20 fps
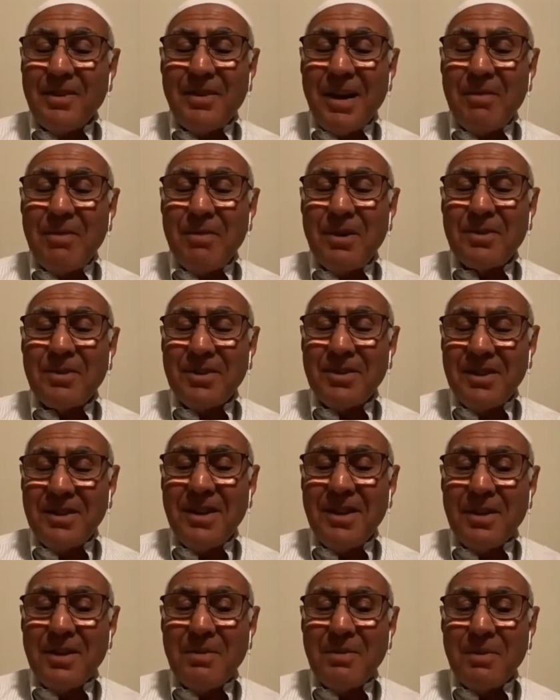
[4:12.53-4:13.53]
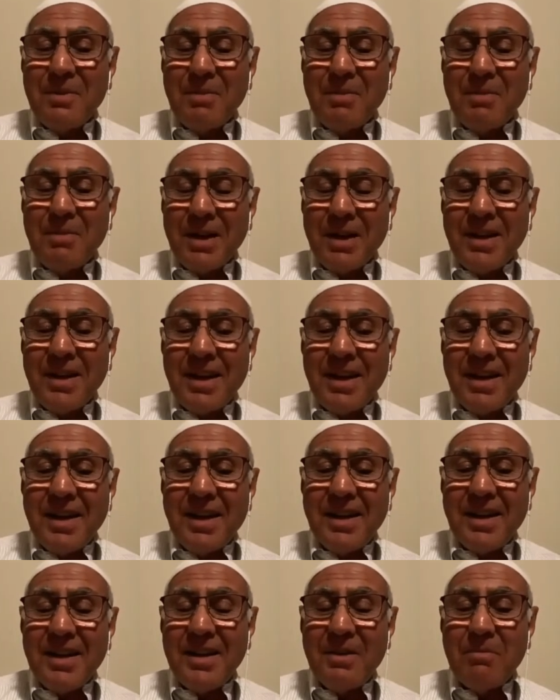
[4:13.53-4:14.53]
No, I've not seen it, but
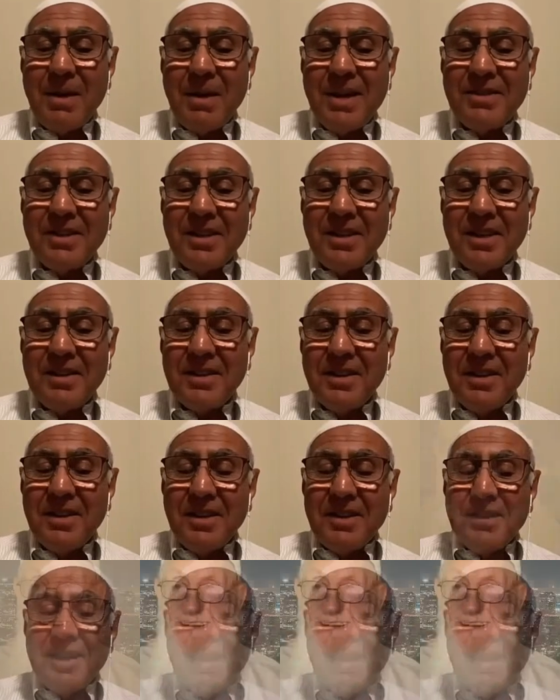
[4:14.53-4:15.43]
I can imagine it,